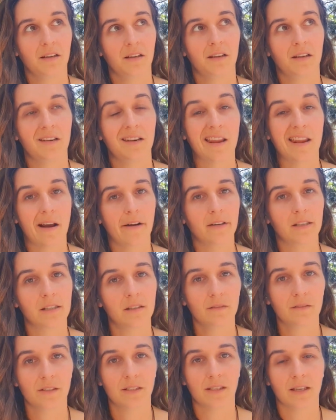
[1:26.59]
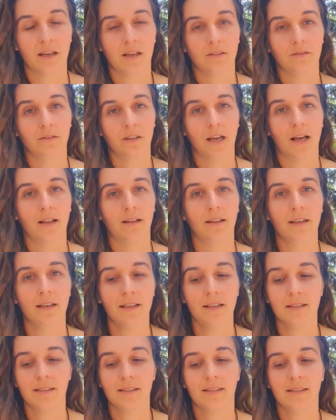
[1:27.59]
narratives and
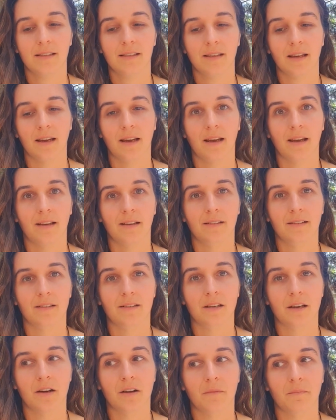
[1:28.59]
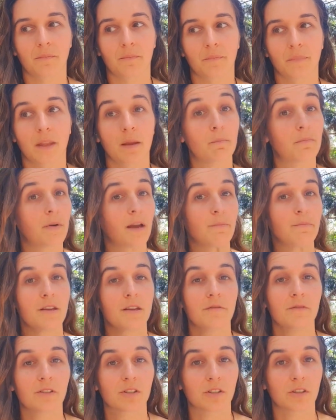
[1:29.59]
realities and um, maybe
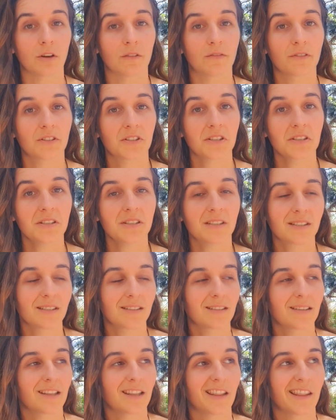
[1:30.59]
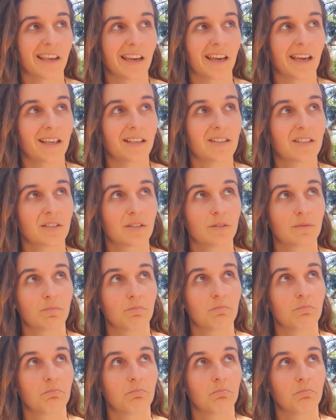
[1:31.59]
even surfaces that
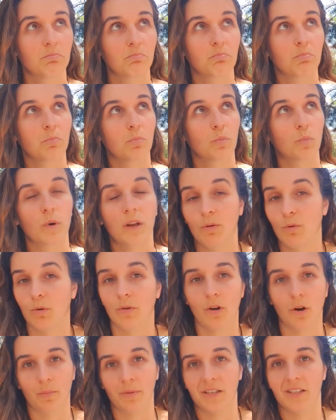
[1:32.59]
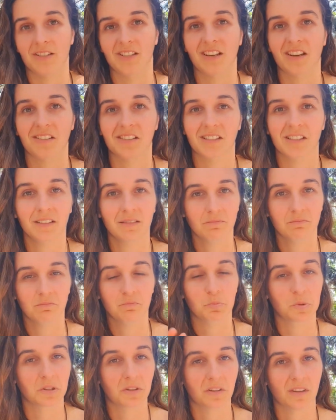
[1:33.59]
we will not be discussing
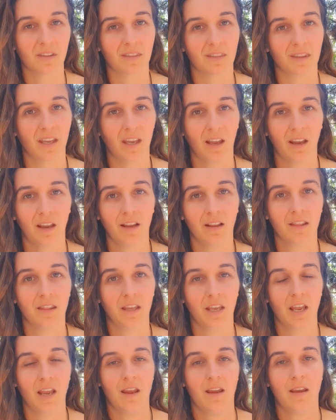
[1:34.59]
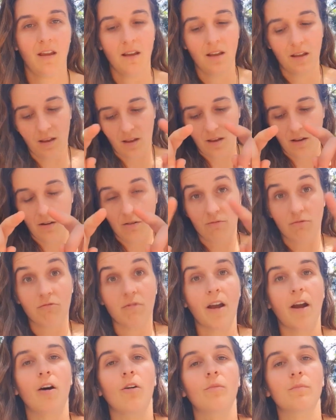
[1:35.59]
within the, the
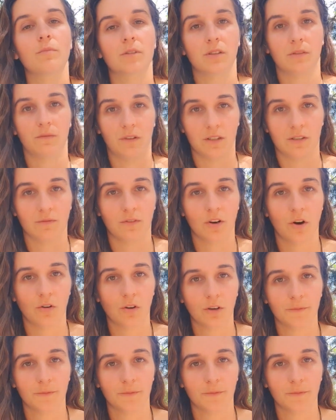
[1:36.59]
realms of this vlog.